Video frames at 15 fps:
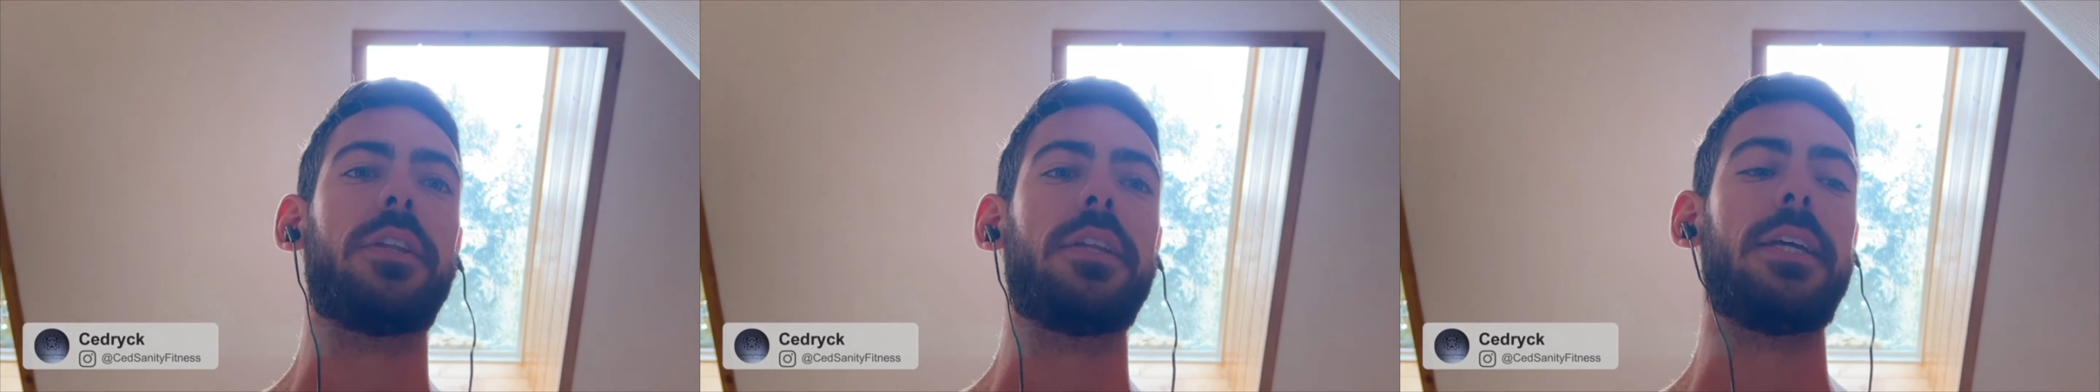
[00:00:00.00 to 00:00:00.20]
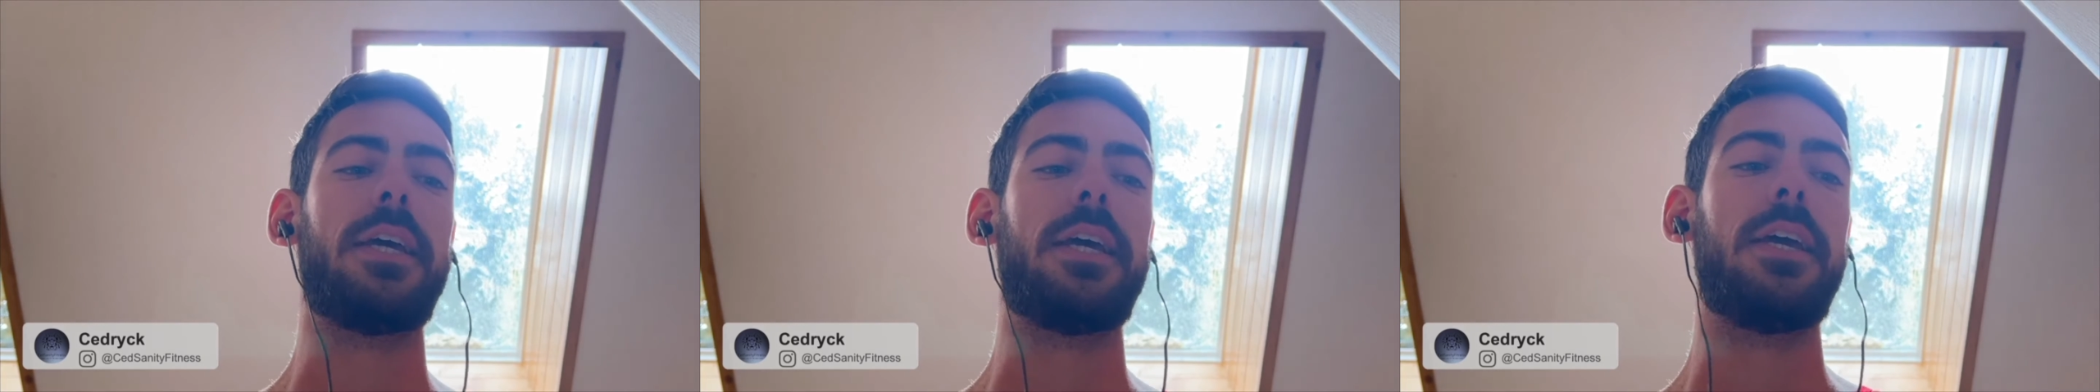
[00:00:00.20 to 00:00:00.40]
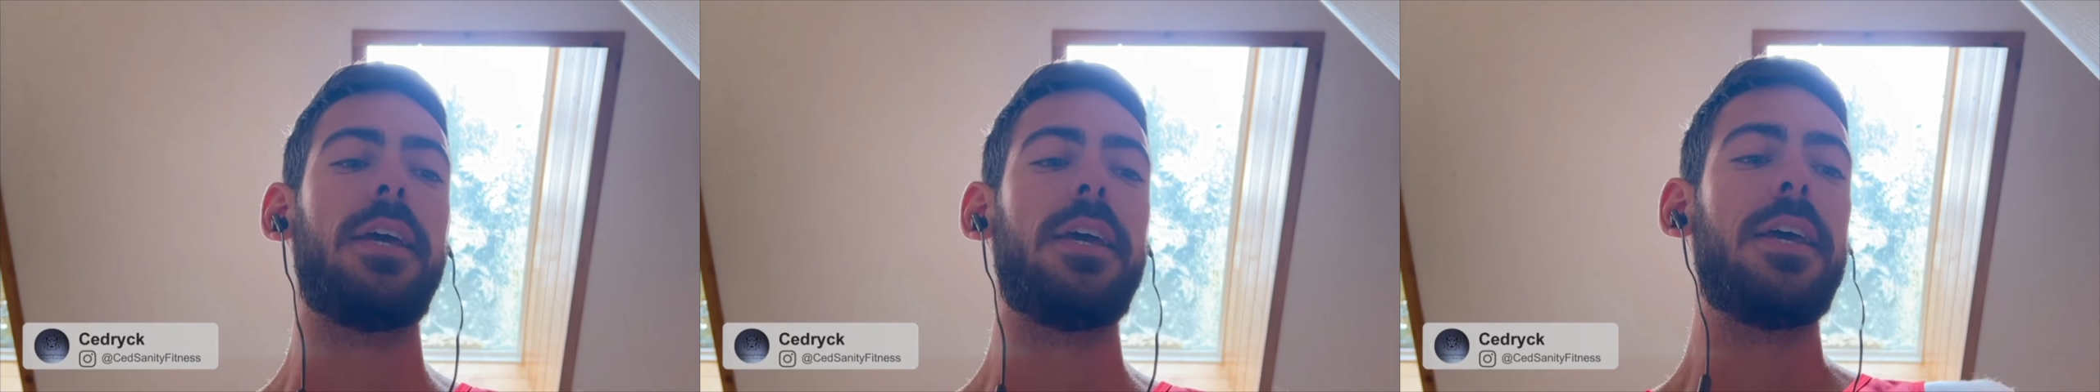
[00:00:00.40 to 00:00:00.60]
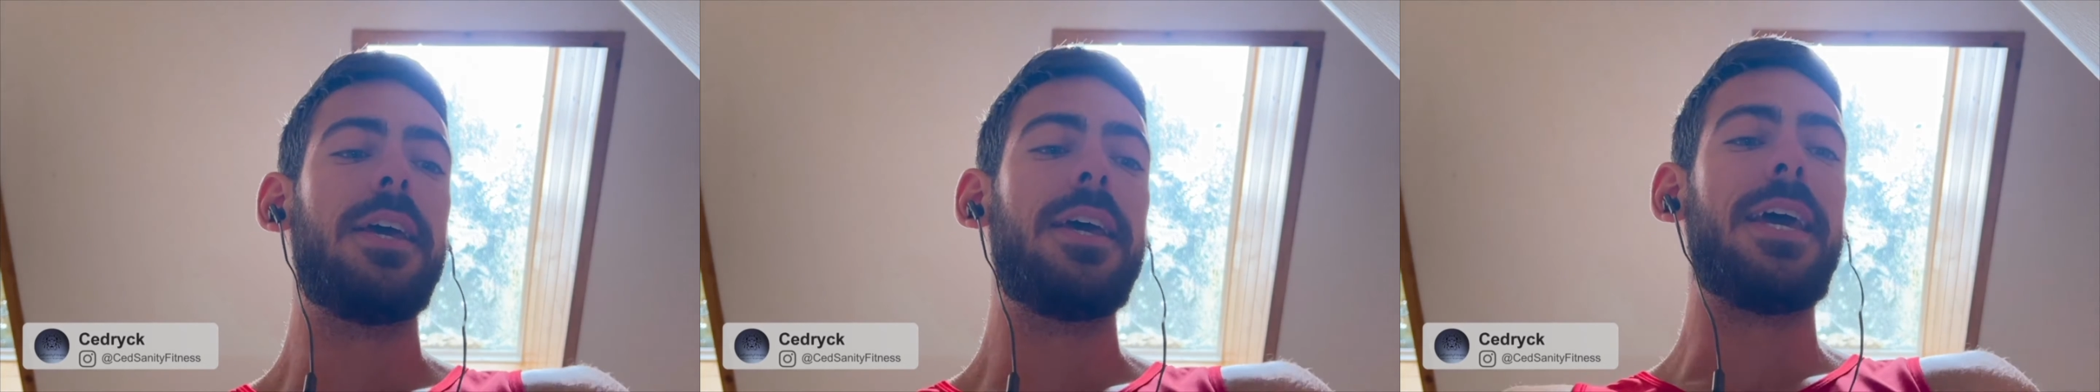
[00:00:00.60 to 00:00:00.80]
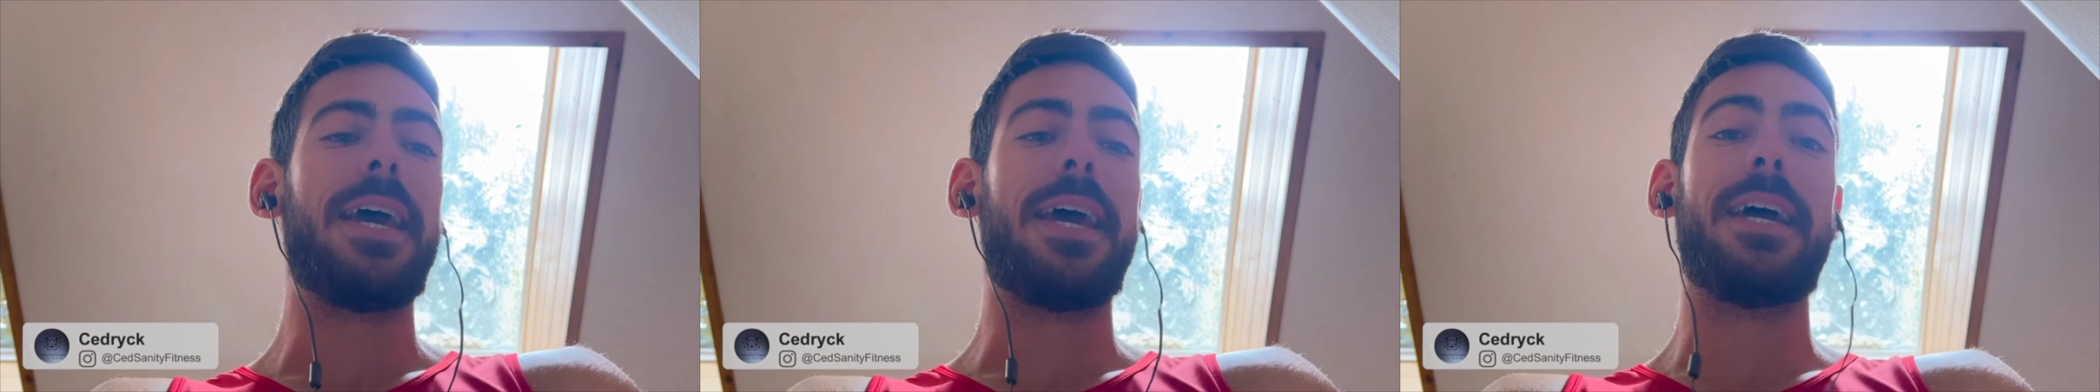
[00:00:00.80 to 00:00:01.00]
the day
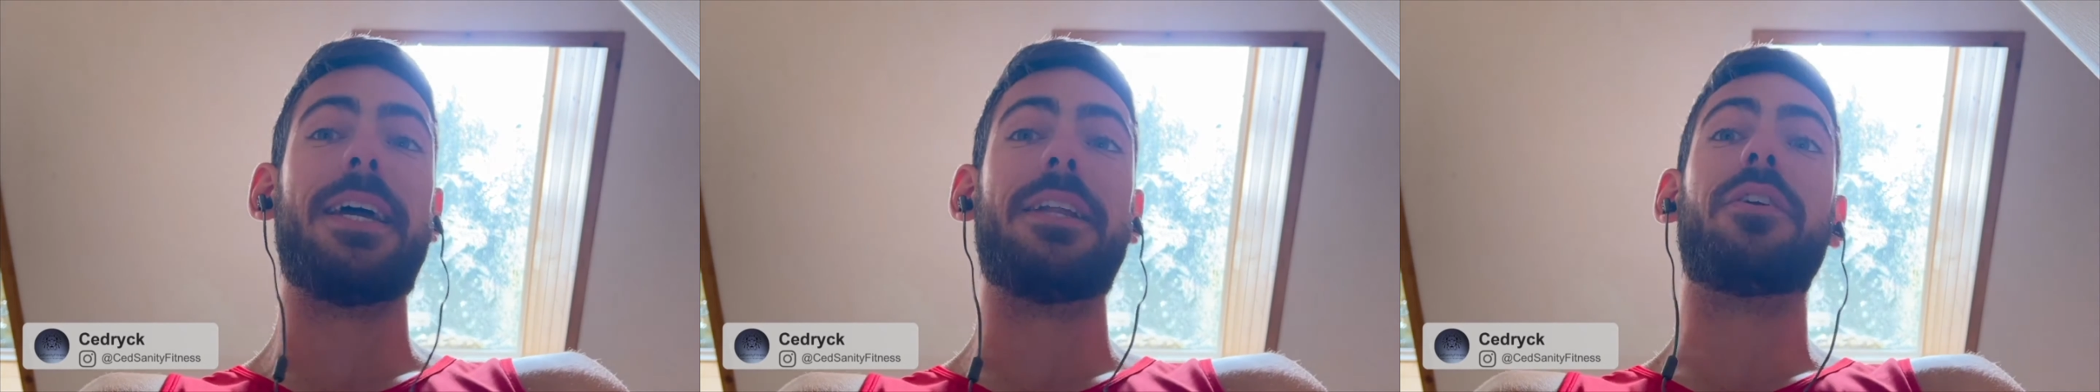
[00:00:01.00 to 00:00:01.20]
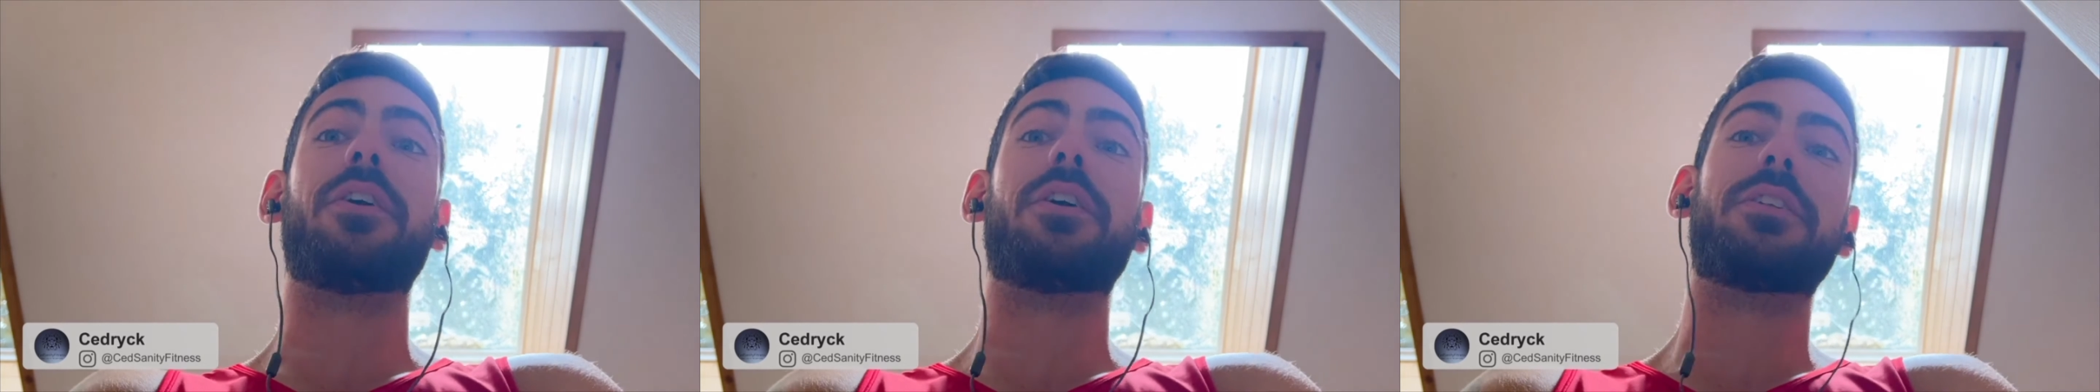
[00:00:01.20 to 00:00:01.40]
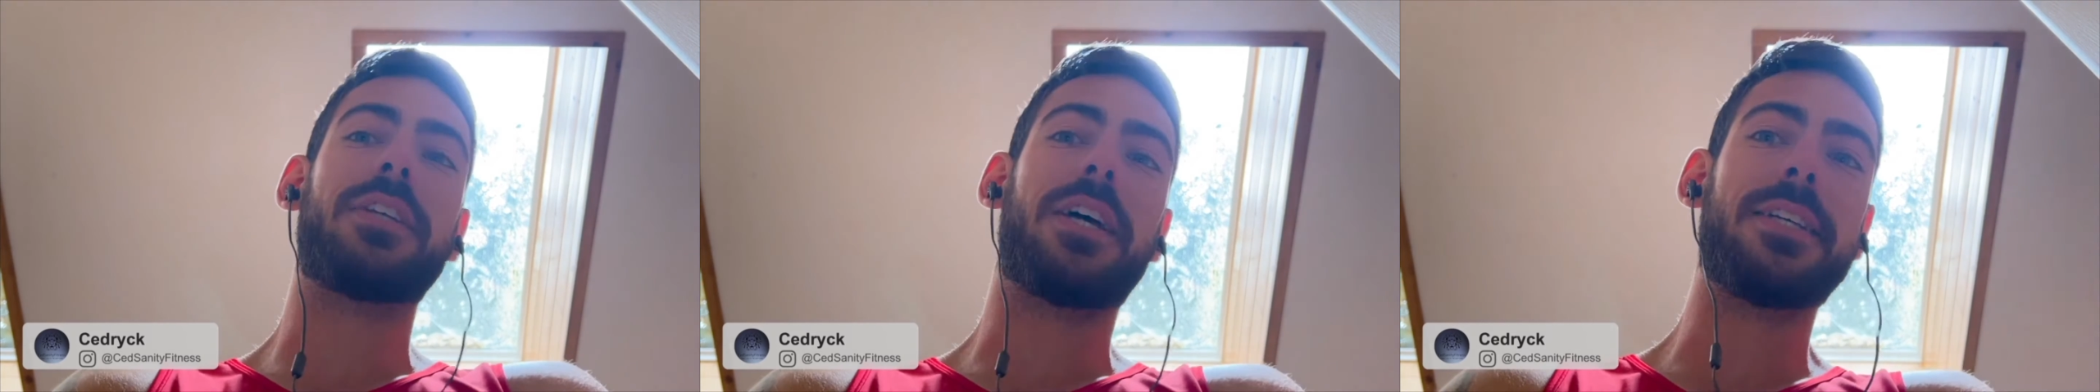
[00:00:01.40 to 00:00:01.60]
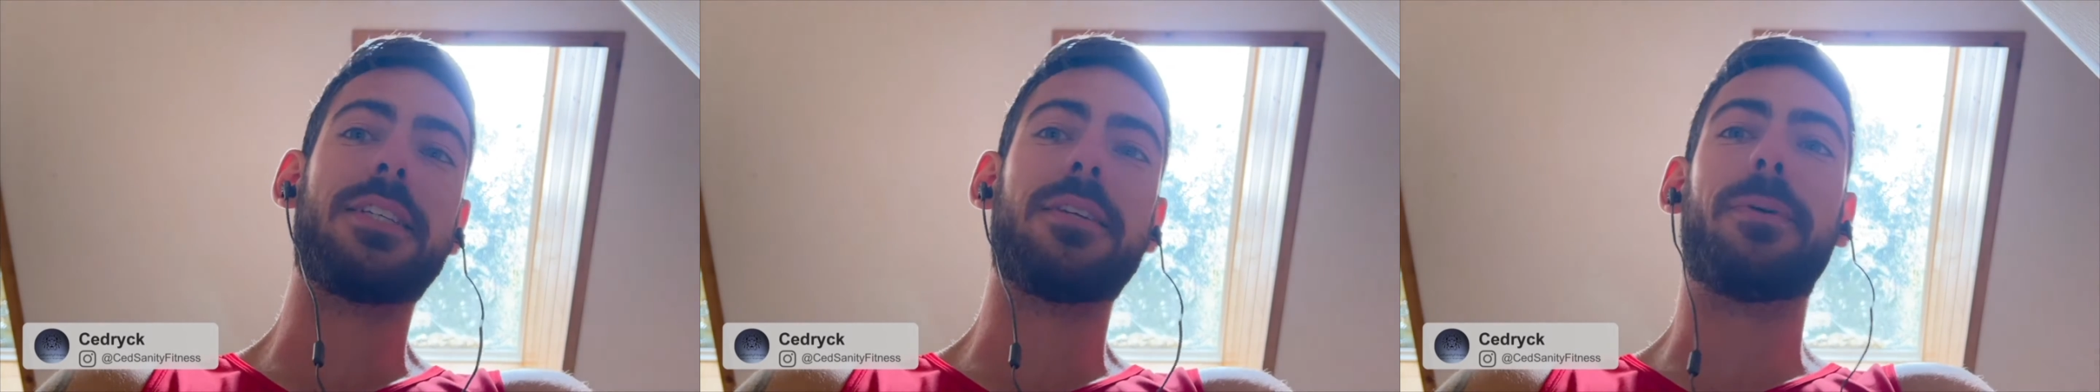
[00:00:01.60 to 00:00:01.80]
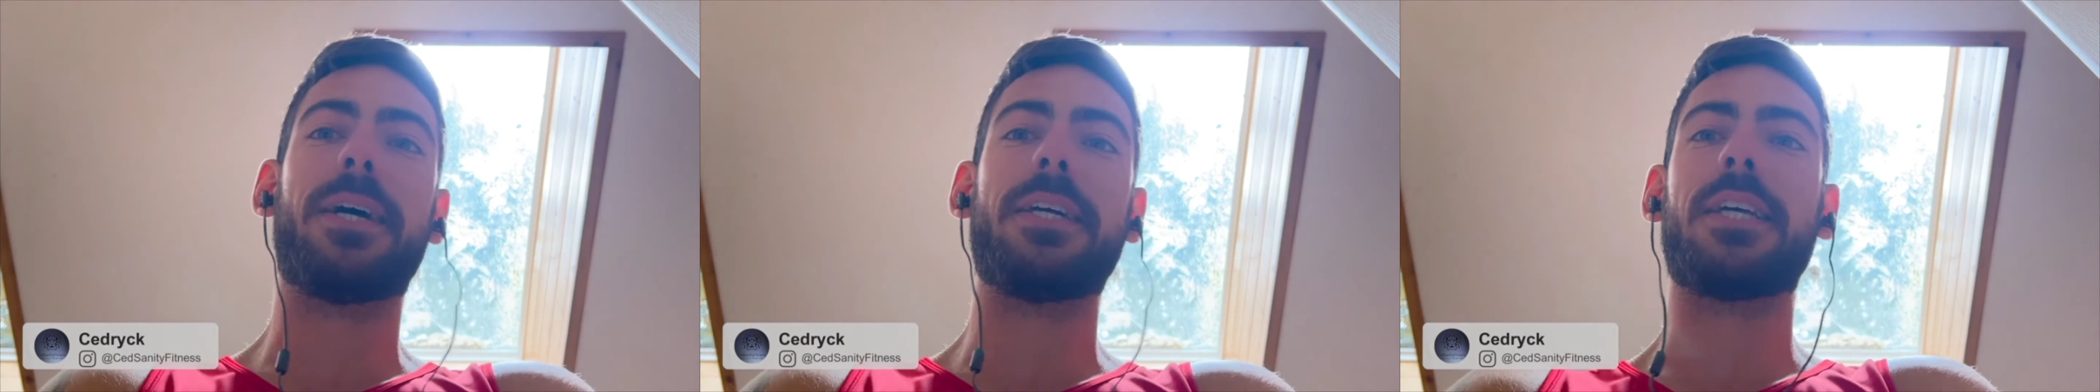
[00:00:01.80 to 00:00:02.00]
and you're
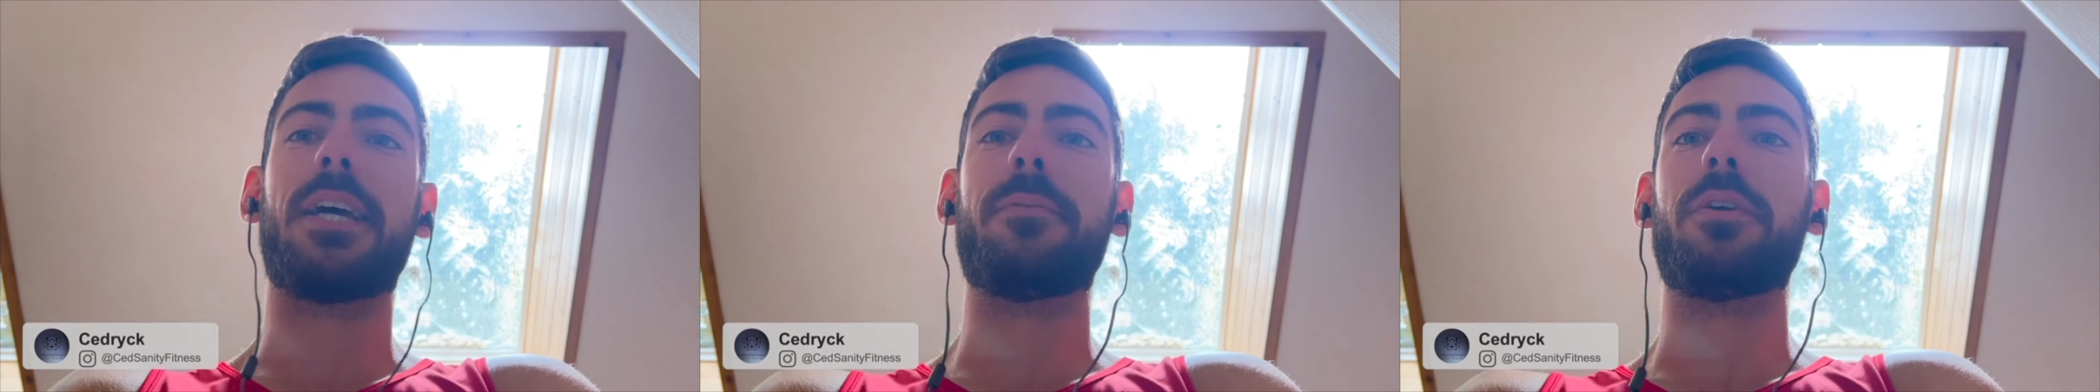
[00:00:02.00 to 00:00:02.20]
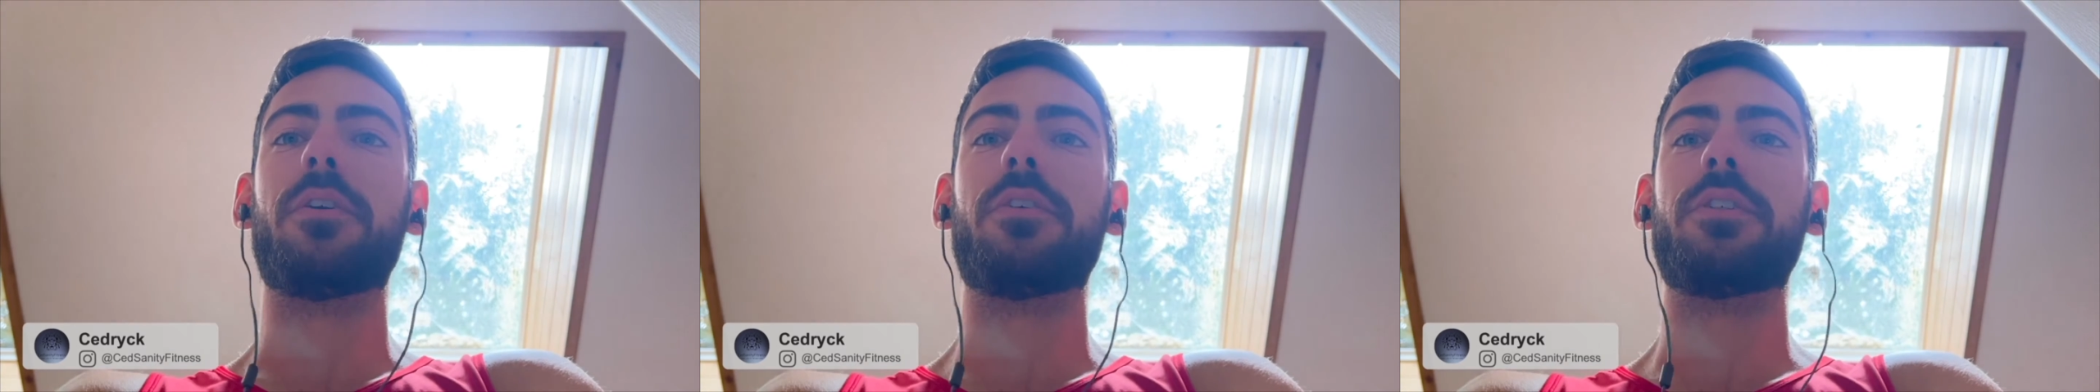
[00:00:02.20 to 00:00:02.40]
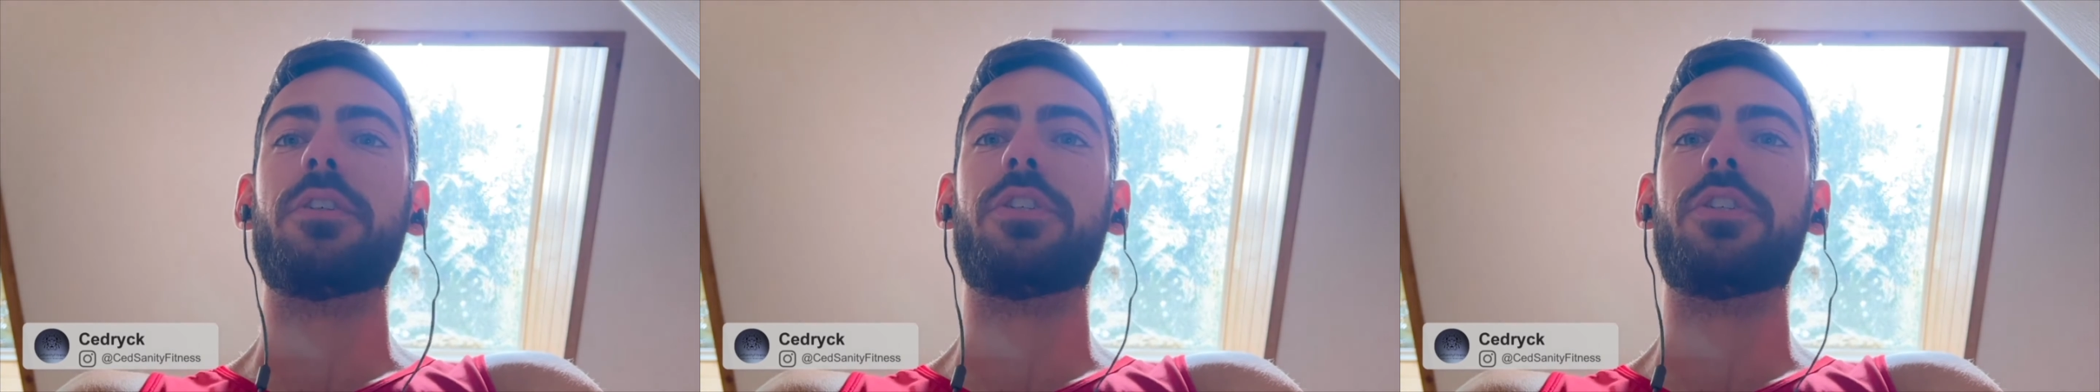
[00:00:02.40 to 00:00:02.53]
exhausted by the time you go to the